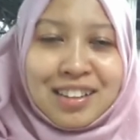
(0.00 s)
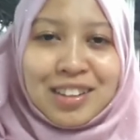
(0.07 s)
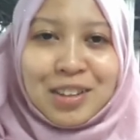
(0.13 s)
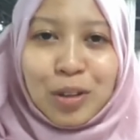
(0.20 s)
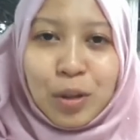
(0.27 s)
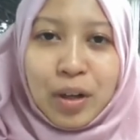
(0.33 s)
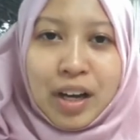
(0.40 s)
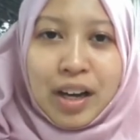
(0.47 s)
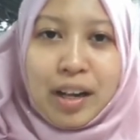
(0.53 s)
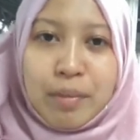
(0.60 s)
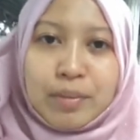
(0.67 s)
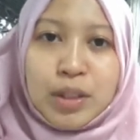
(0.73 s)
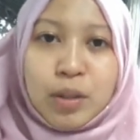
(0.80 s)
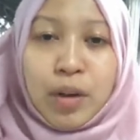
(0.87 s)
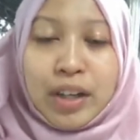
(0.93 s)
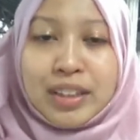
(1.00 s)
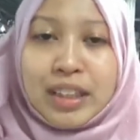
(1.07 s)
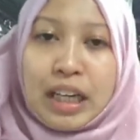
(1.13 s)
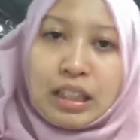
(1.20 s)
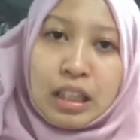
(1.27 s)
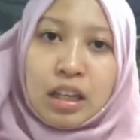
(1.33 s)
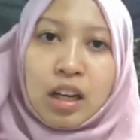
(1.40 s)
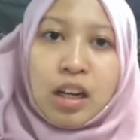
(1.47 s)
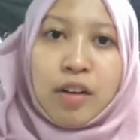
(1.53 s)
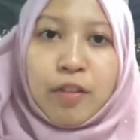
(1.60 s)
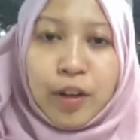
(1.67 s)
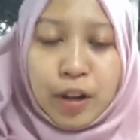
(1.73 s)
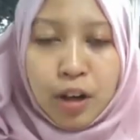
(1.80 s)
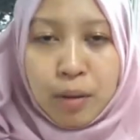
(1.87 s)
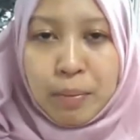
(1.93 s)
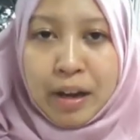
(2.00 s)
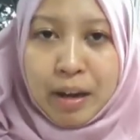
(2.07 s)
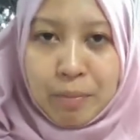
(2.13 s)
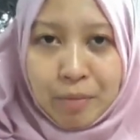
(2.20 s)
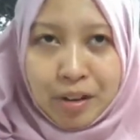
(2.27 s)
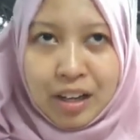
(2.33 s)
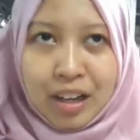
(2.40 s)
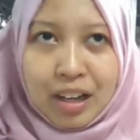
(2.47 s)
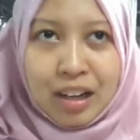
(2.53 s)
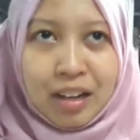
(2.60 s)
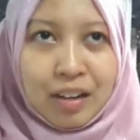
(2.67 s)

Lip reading: so I'm so excited and I forgot my umbrella.